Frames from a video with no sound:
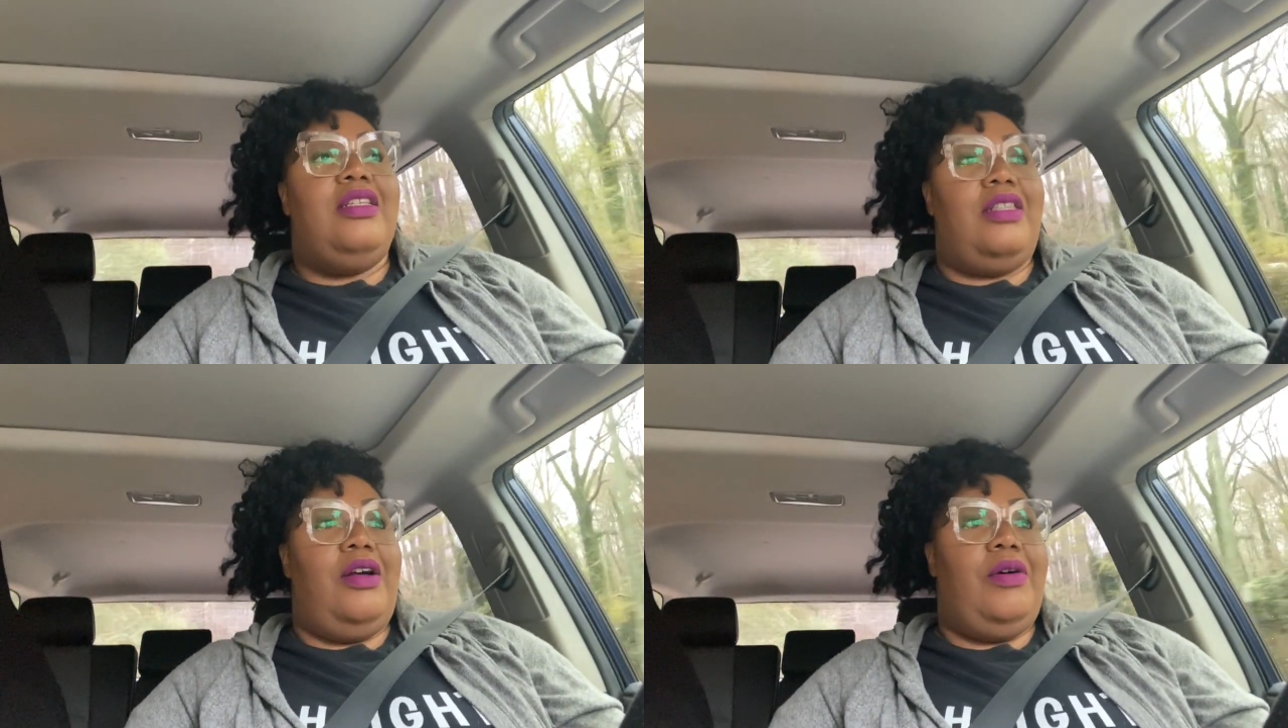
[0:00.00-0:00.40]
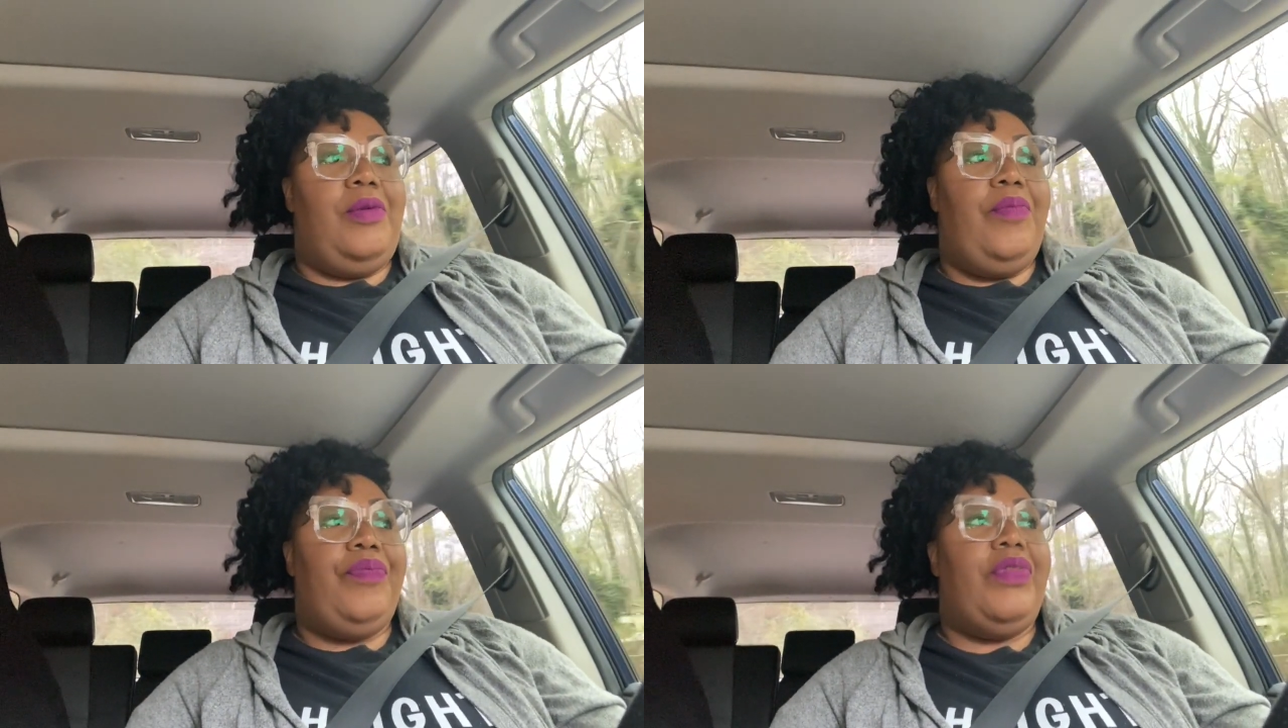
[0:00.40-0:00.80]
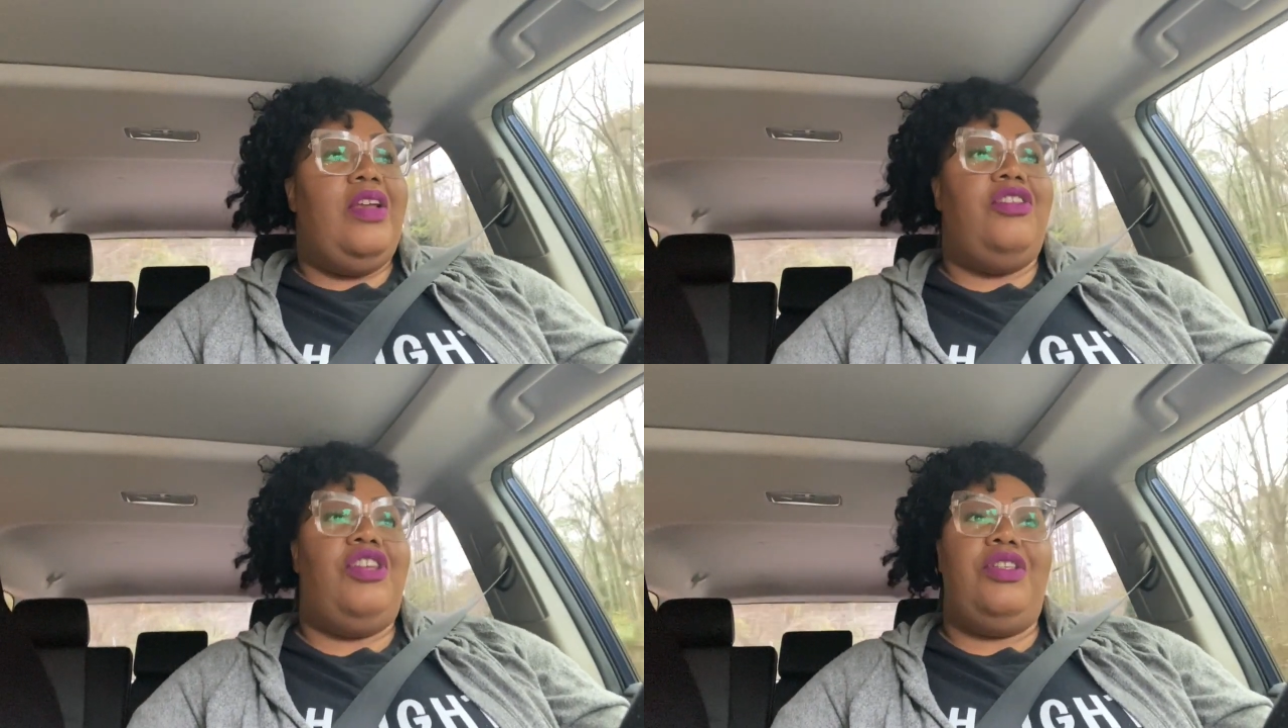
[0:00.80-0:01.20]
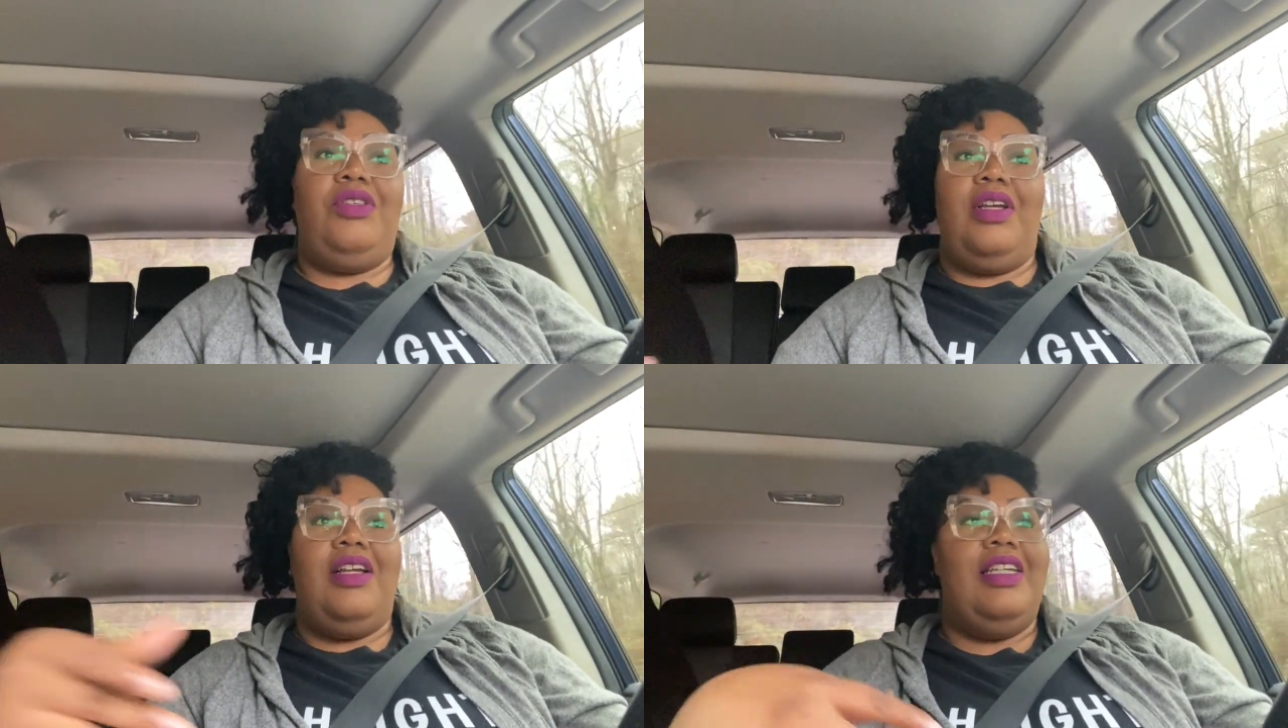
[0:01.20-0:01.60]
So
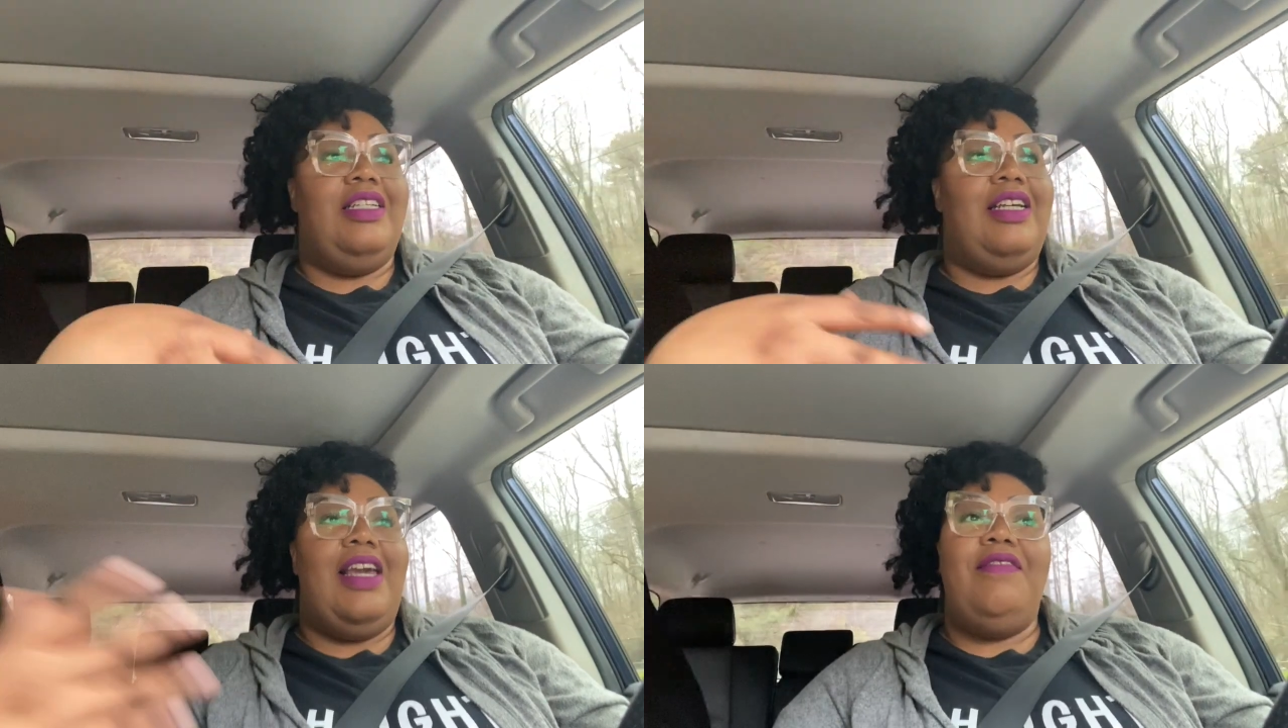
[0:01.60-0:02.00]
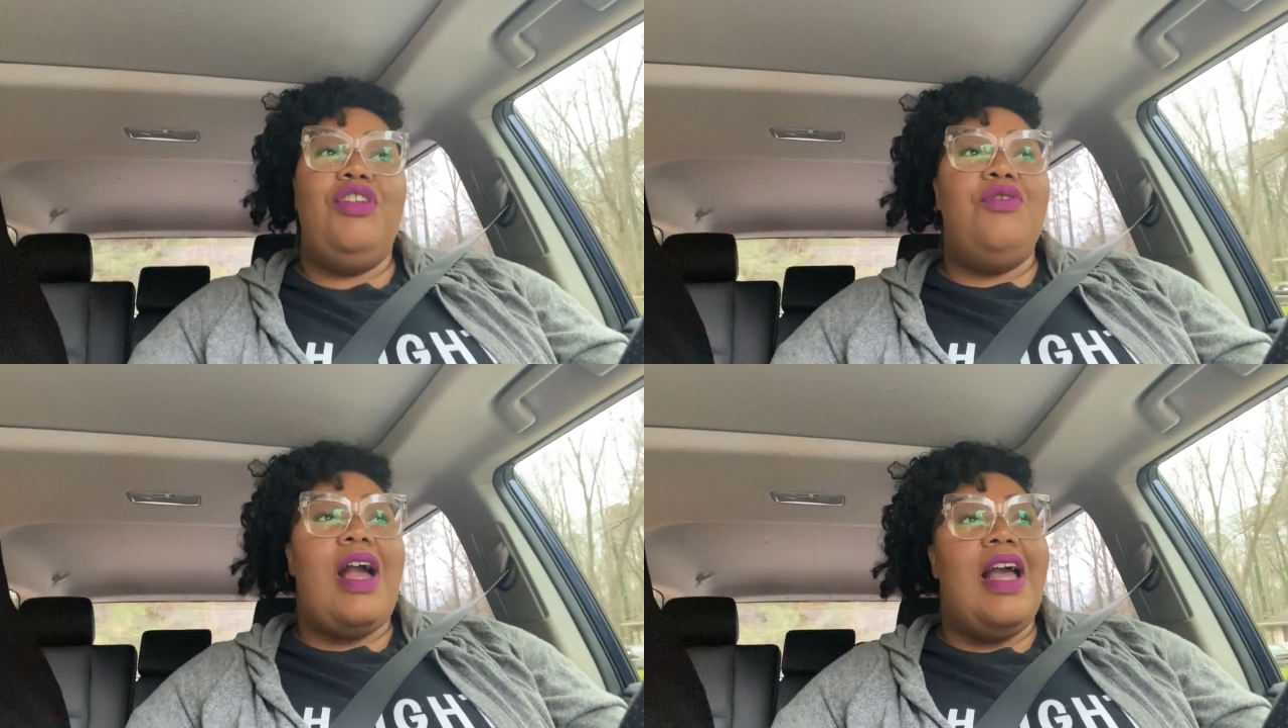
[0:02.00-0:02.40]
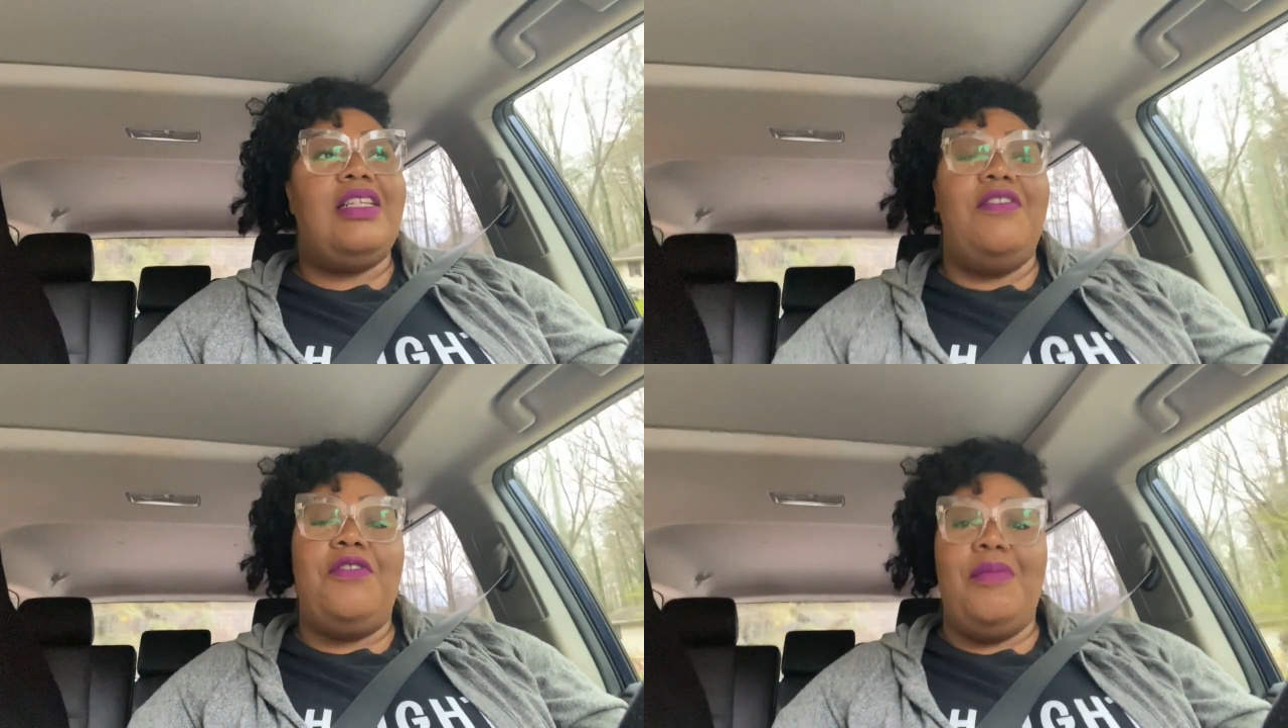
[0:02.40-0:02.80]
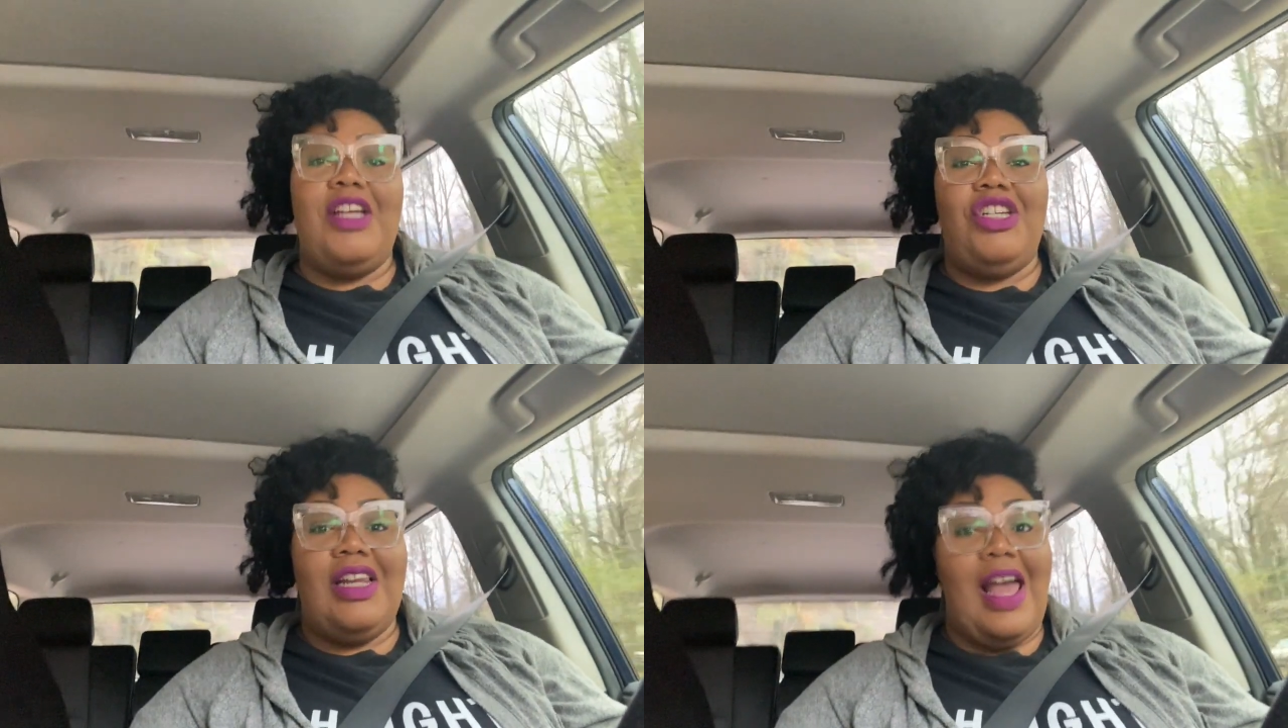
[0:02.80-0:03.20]
just giving you guys
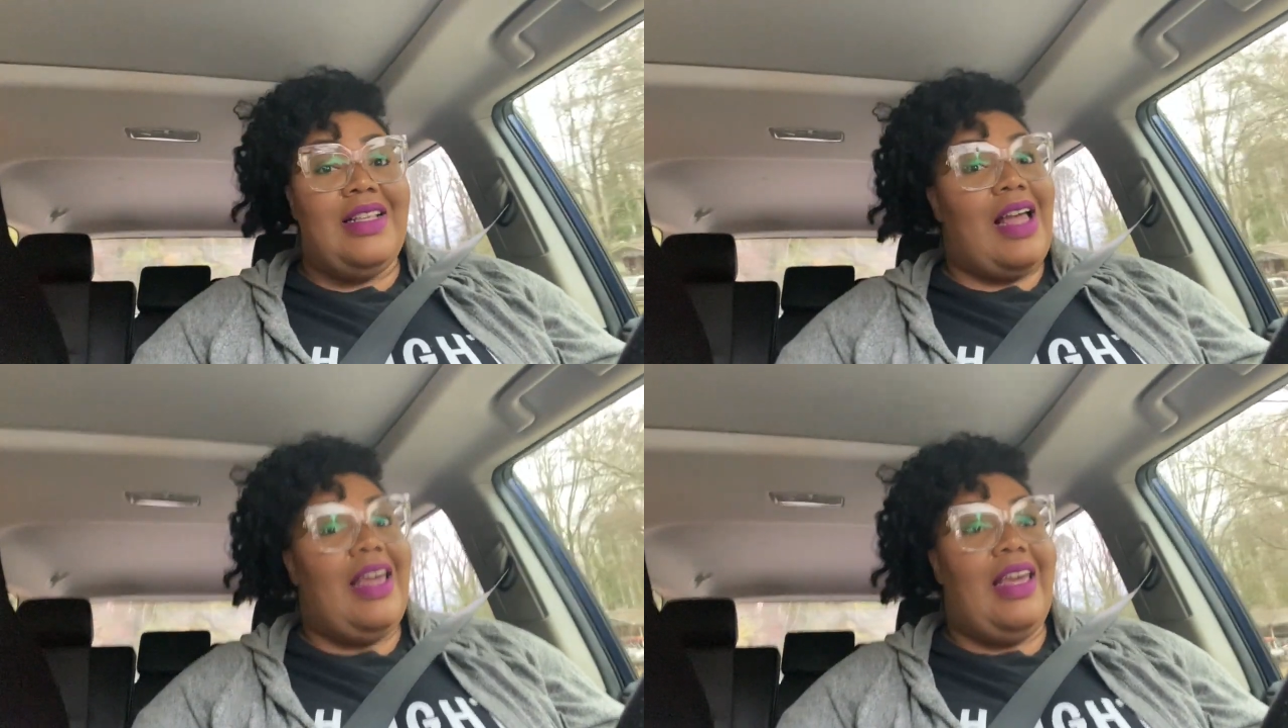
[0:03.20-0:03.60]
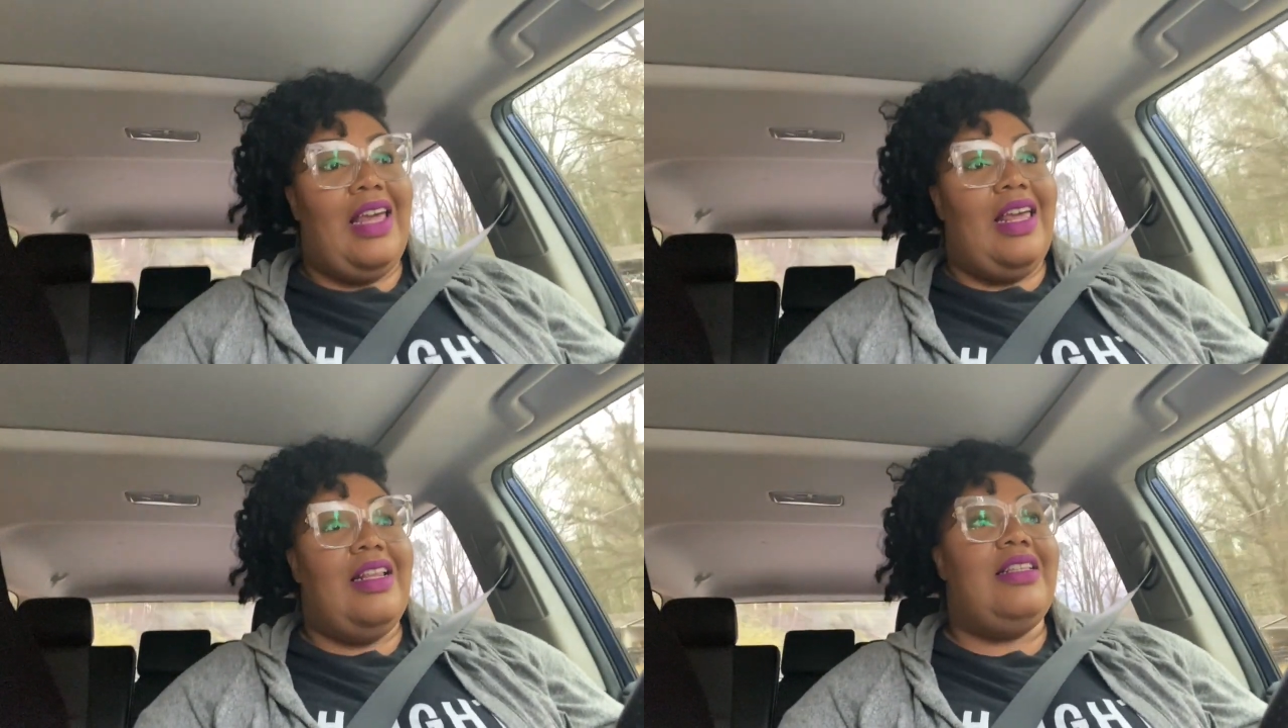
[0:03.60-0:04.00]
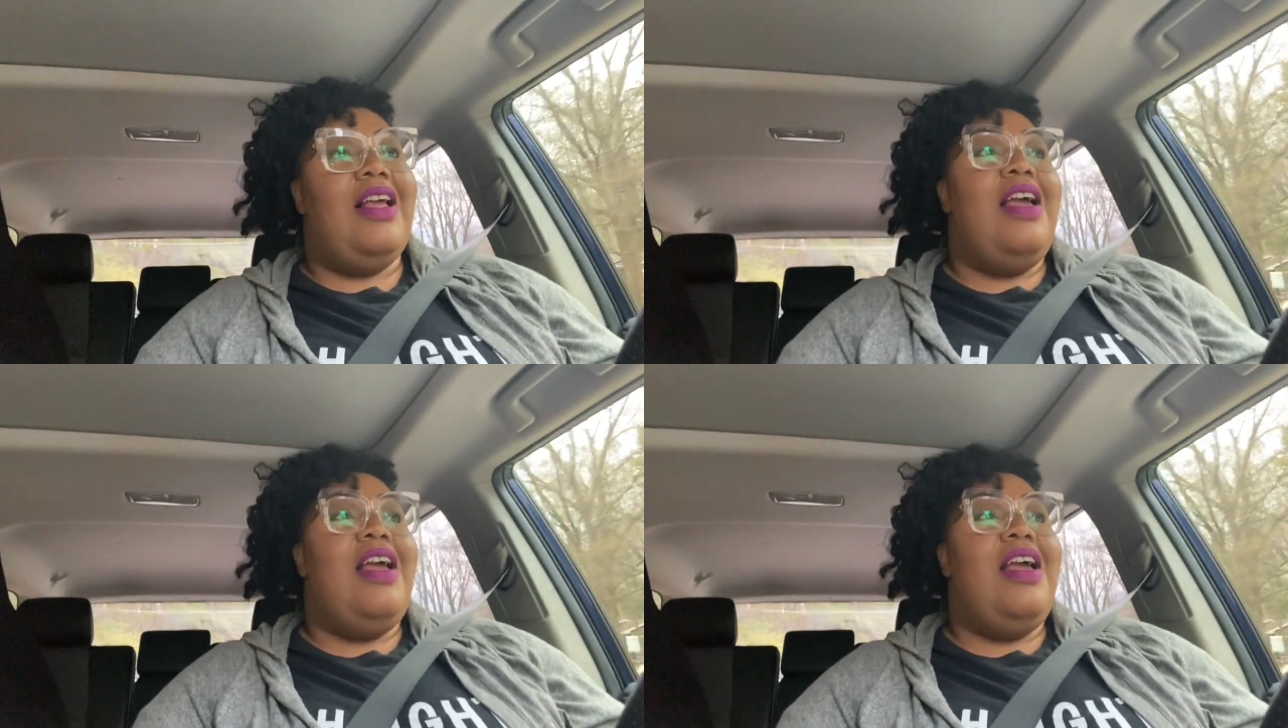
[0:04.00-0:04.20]
information as I get it,